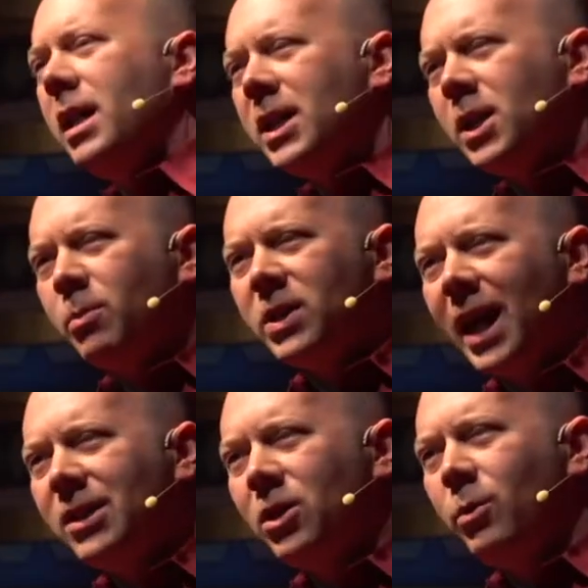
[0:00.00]
This is
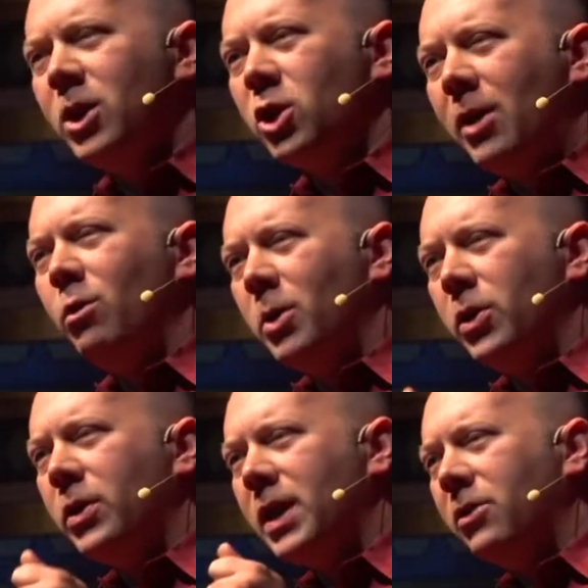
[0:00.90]
precisely what General
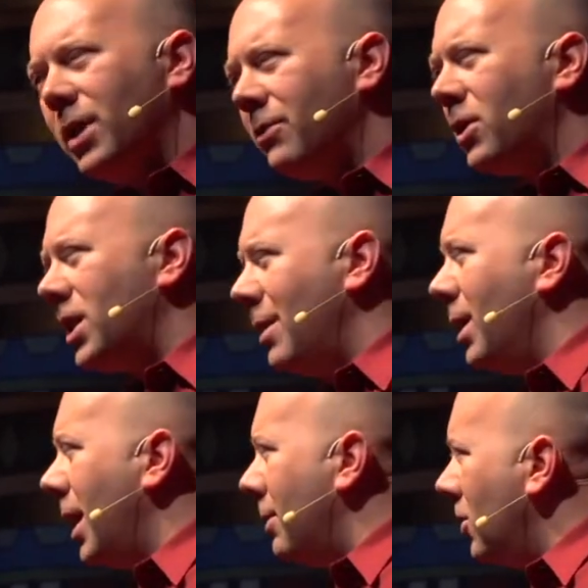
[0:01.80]
Motors and Lyft are
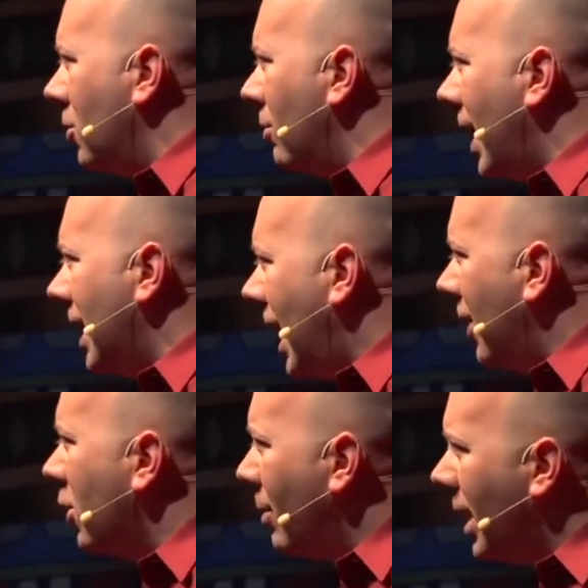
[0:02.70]
teaming up to do right now.
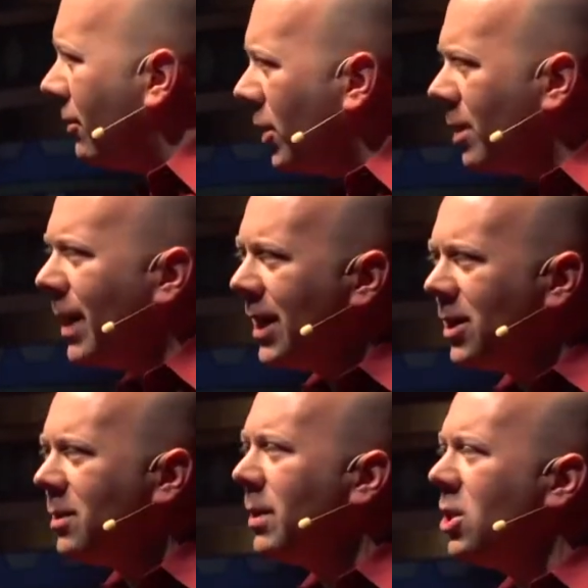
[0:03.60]
You may have heard about
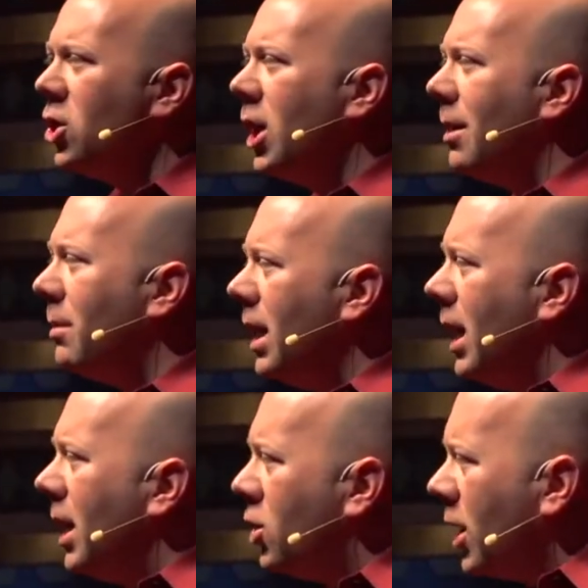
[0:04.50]
this, but GM
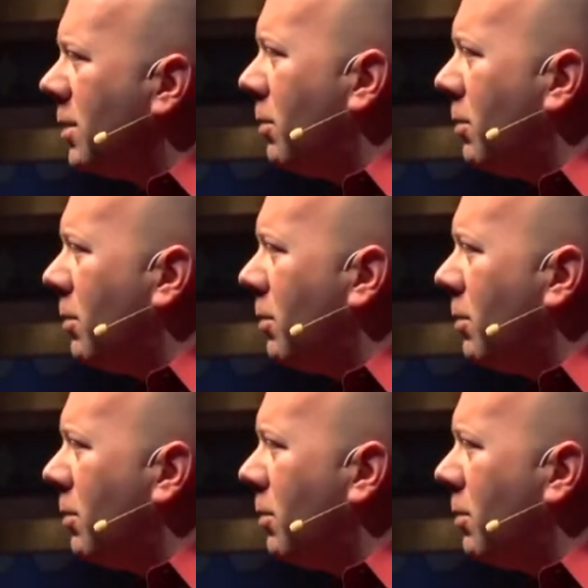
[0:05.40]
just